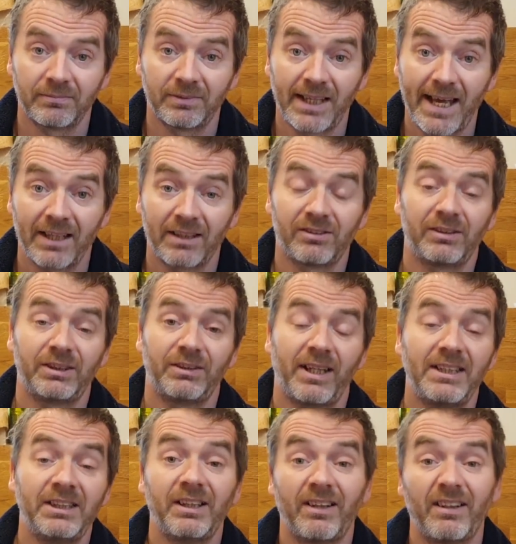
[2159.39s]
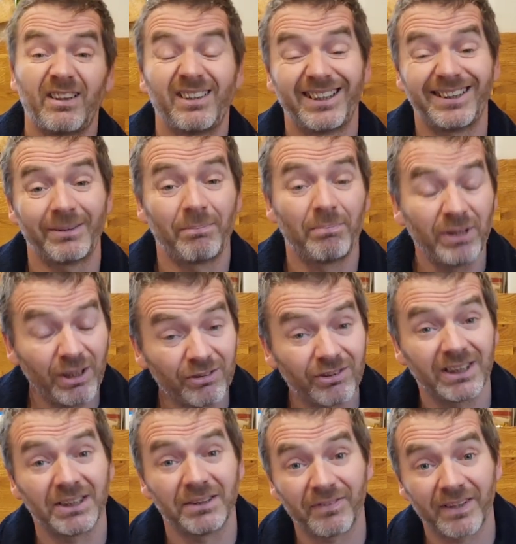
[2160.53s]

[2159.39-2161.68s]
So you then, and the beauty of that